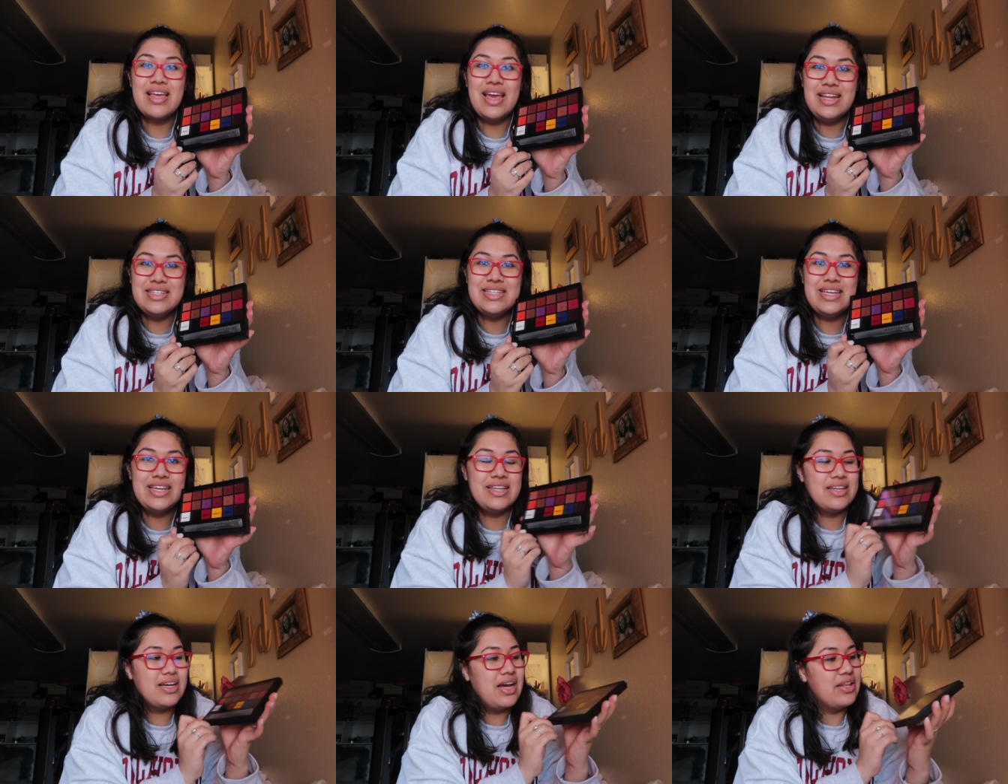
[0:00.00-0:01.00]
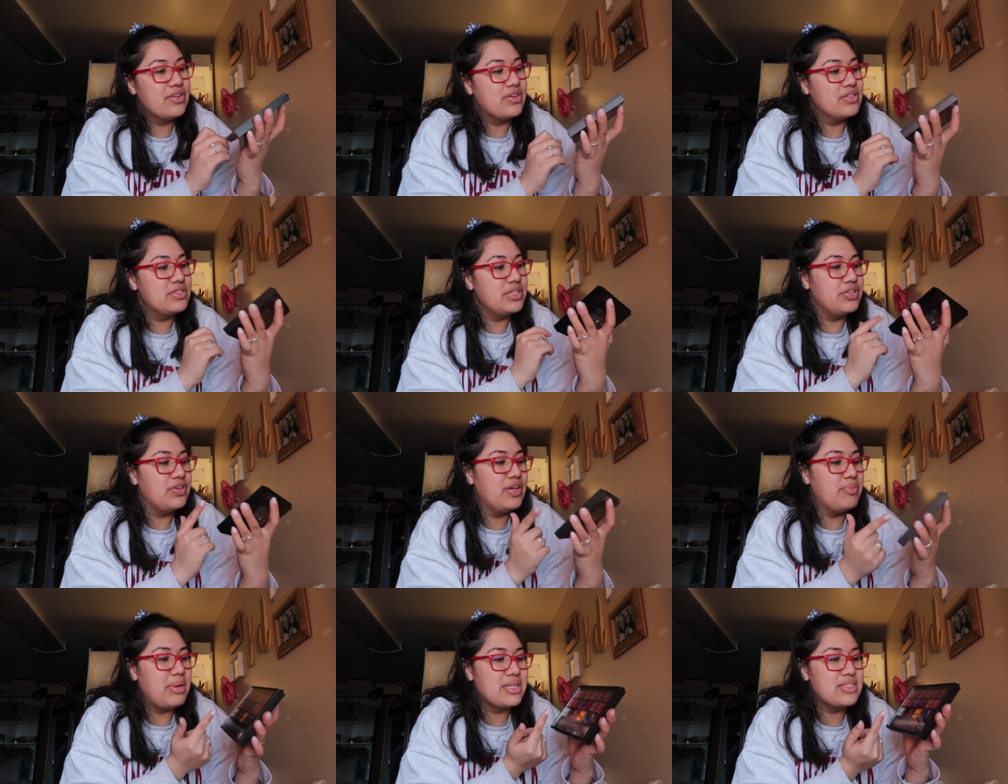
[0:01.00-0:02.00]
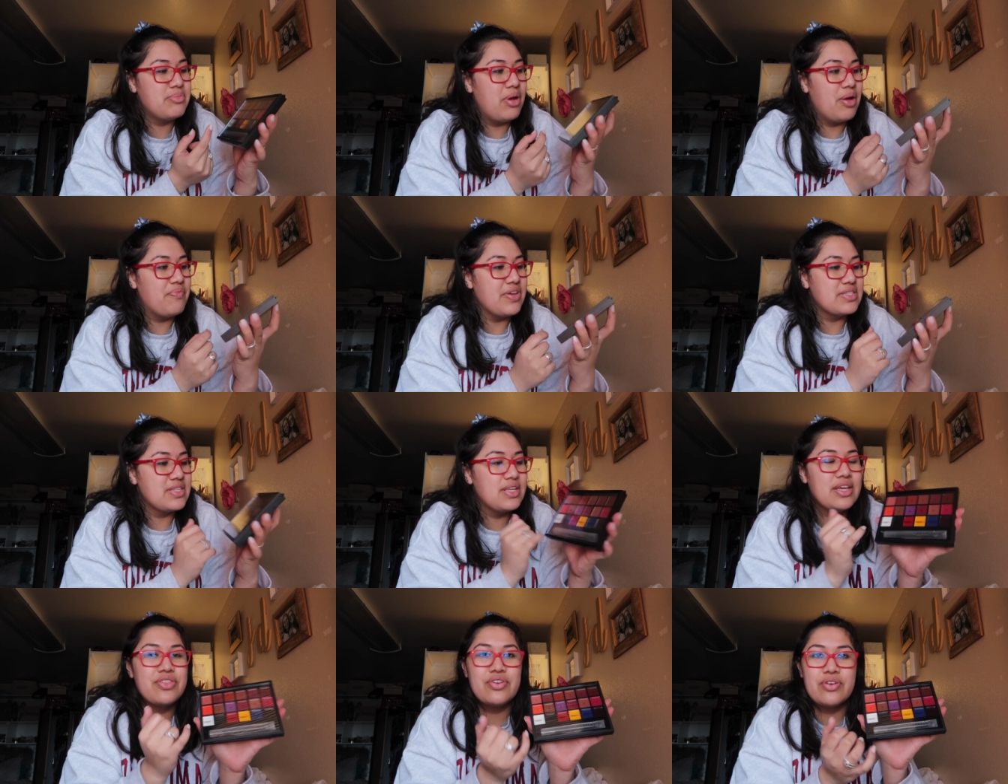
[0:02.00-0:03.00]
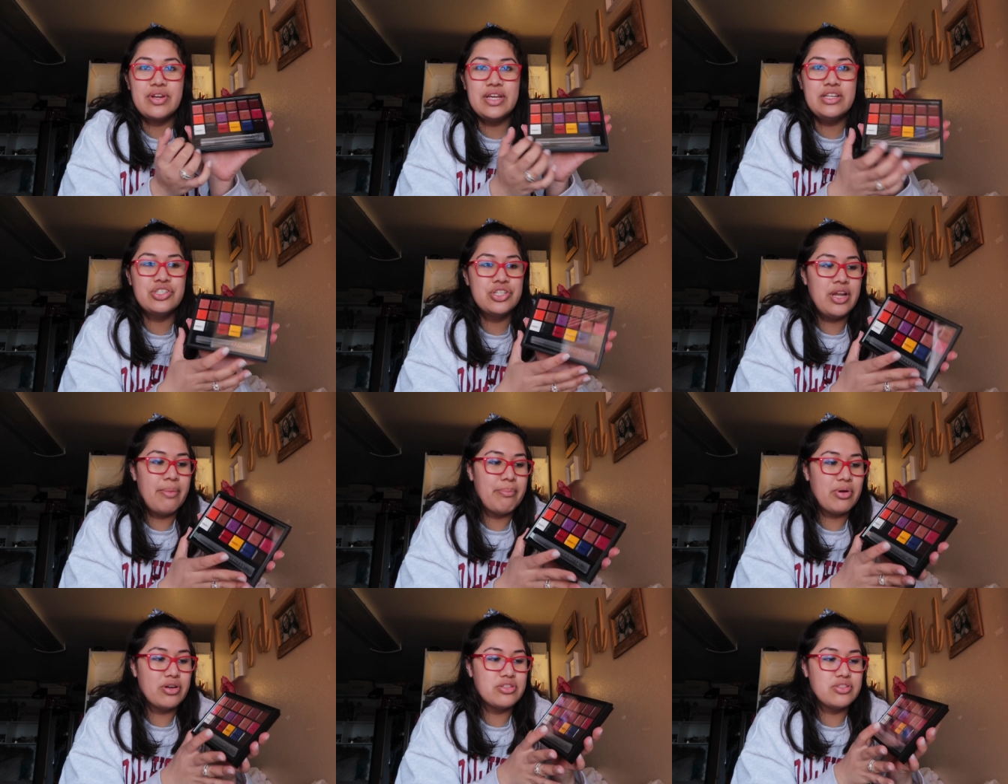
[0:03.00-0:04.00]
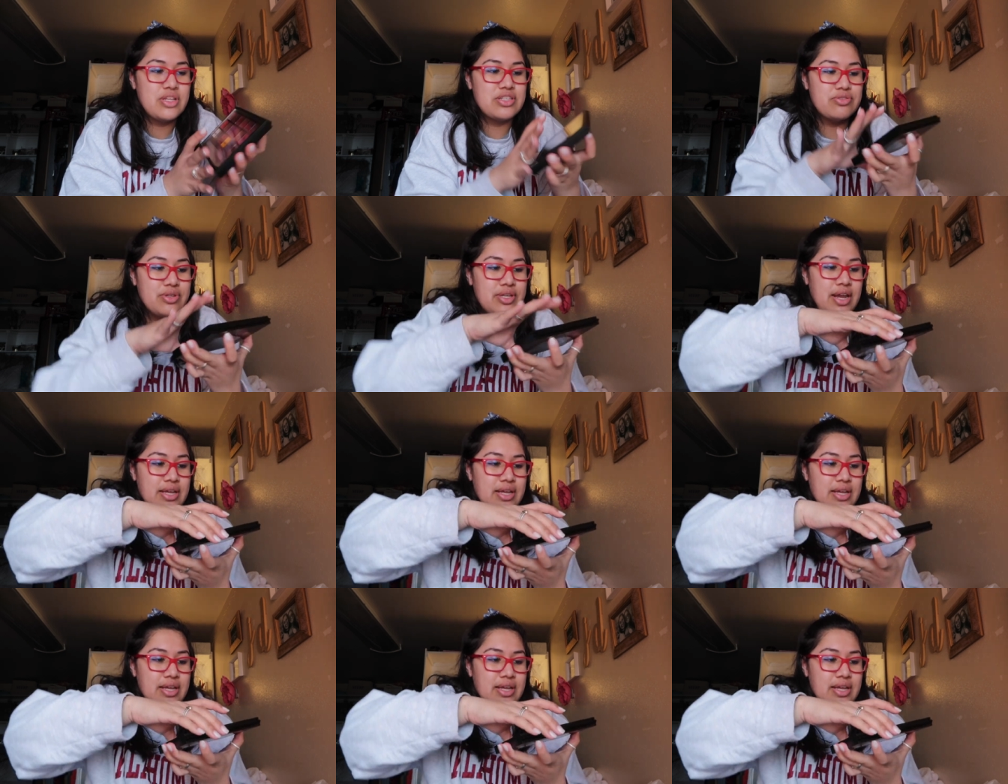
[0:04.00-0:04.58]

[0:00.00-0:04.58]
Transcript: 18 colors and you can mix them obviously and they're each numbered so that's really